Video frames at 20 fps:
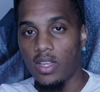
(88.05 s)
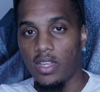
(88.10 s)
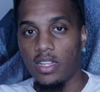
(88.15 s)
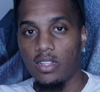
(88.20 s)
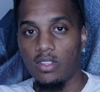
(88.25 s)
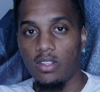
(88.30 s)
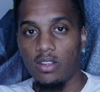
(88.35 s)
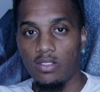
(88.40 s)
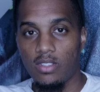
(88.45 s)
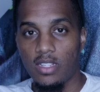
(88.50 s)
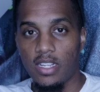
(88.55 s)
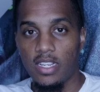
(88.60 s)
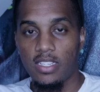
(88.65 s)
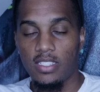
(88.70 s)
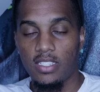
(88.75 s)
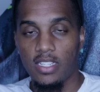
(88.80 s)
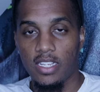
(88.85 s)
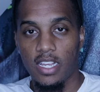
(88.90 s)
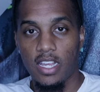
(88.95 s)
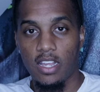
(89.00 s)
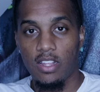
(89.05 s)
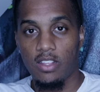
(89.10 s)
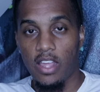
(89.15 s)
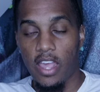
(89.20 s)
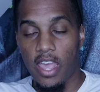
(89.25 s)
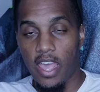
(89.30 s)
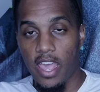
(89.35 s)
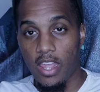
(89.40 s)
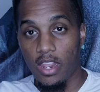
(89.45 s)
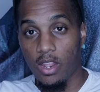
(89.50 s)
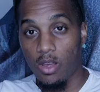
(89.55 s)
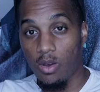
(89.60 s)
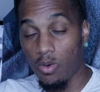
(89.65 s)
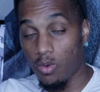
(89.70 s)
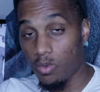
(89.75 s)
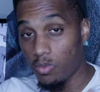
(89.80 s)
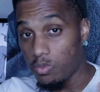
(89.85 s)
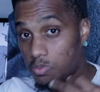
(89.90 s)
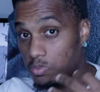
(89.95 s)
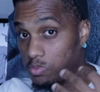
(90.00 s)
get their things together and
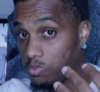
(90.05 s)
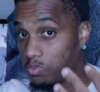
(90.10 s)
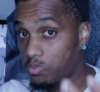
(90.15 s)
know,